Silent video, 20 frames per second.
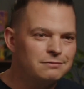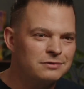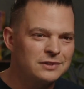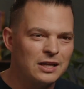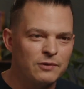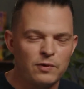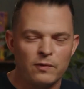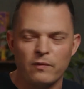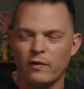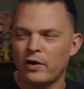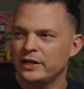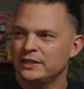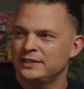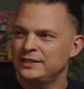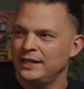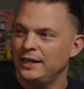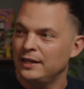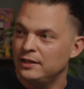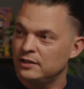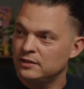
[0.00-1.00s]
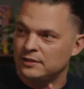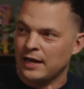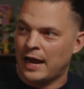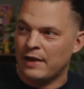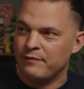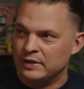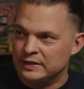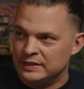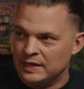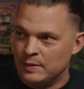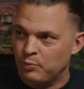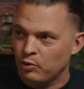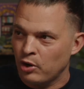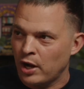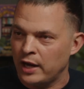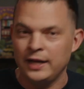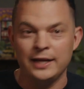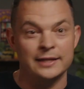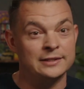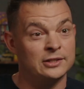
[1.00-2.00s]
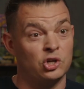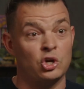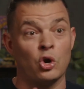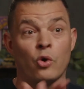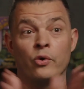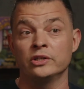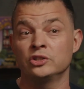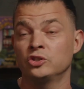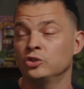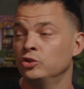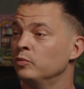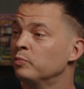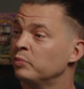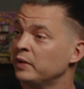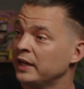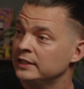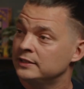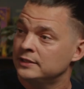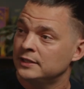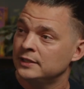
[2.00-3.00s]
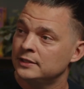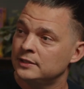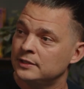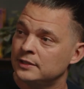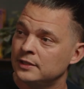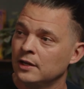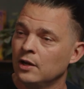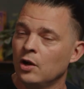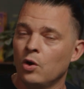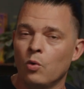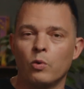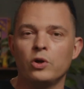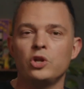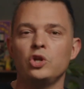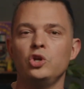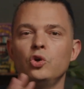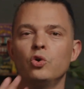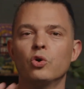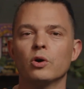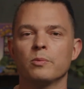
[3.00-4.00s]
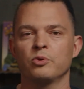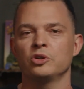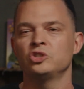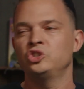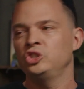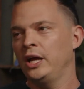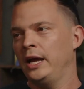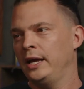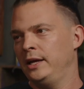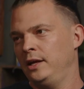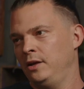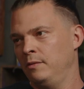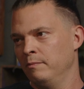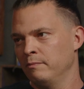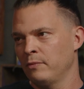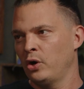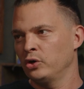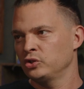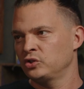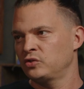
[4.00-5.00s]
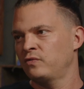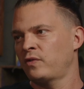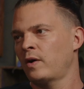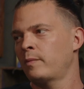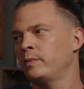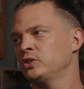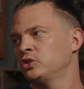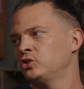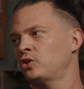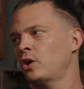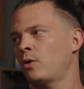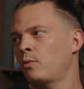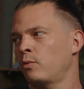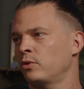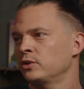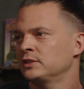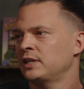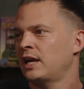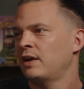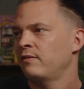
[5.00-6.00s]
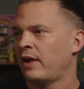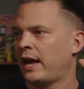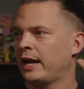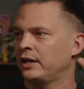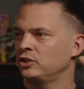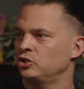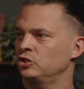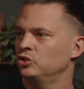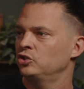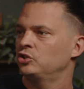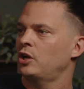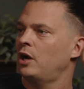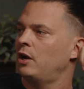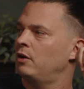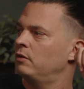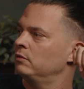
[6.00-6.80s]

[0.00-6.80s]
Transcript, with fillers: stuff we've already seen and diving deeper on it? Is it going to new places? What do you appreciate most from a Star Wars live action show?